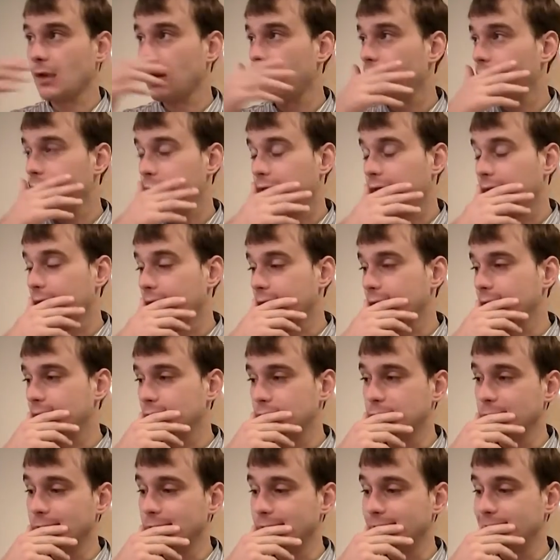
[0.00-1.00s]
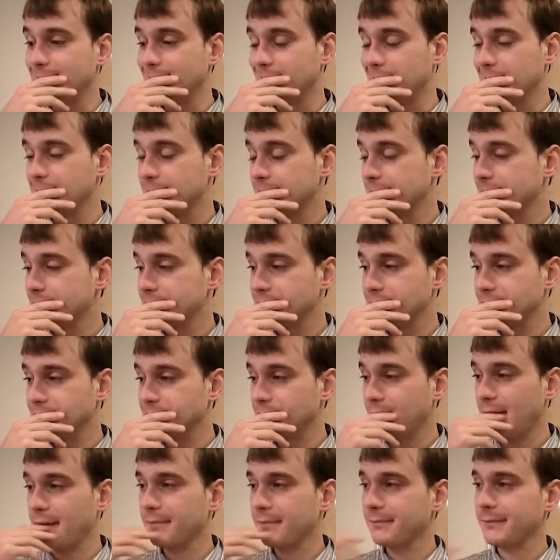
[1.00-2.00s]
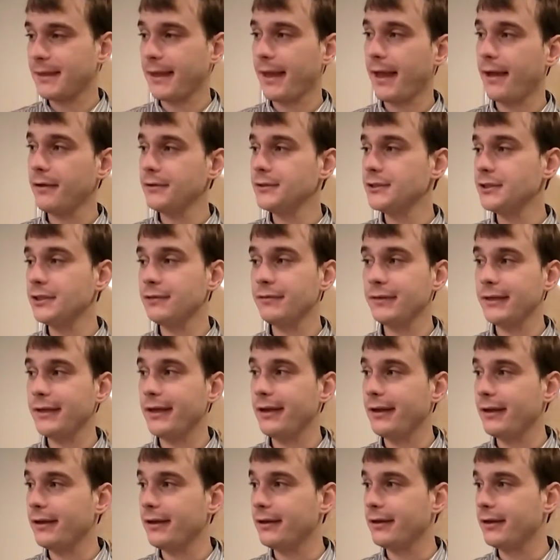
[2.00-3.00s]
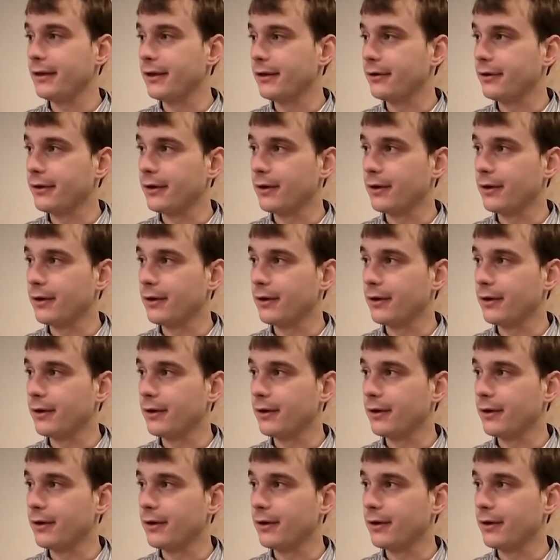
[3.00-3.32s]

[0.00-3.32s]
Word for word: Oh, yeah, well. How'd you even get in here,